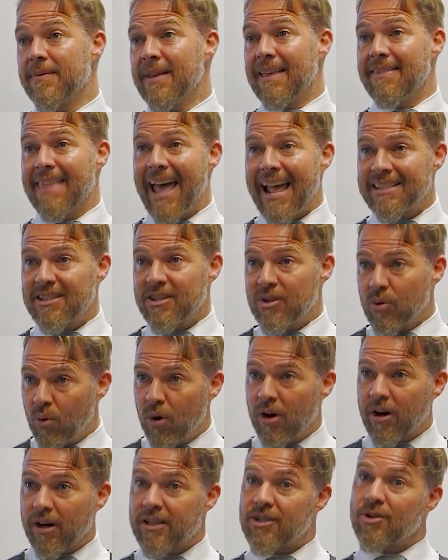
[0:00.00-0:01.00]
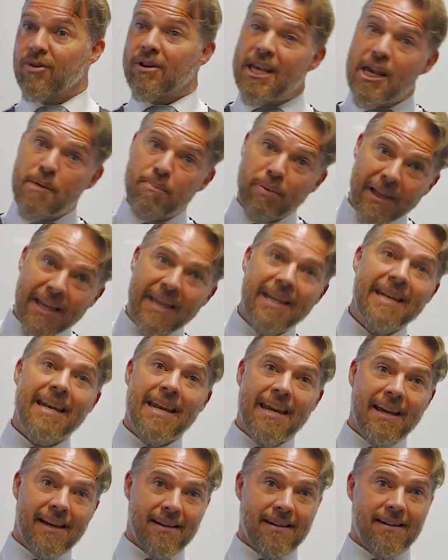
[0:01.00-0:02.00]
And that's the work. So keep
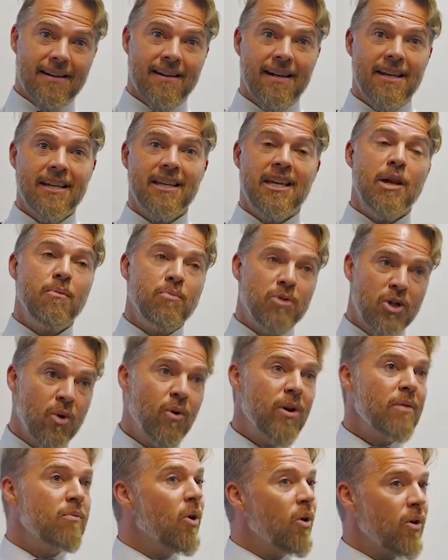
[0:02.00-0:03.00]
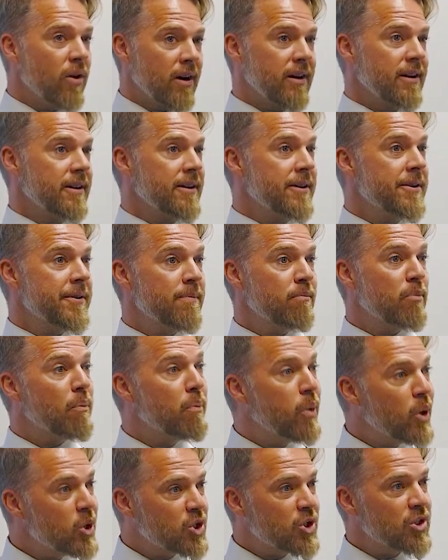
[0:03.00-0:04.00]
leaning in. Keep doing more.
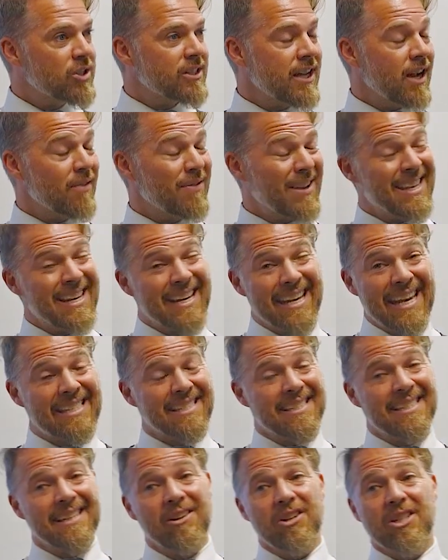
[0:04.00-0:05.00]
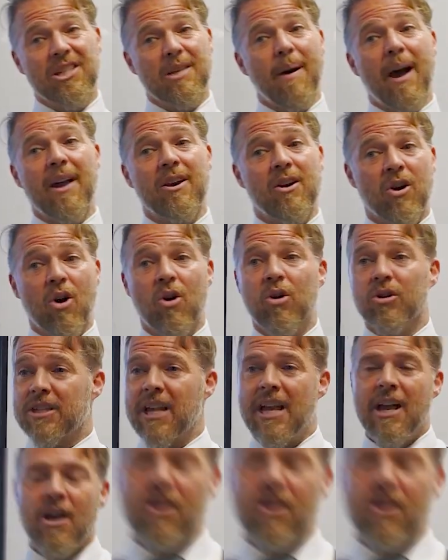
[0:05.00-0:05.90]
But push yourself. And then get serious about your goals.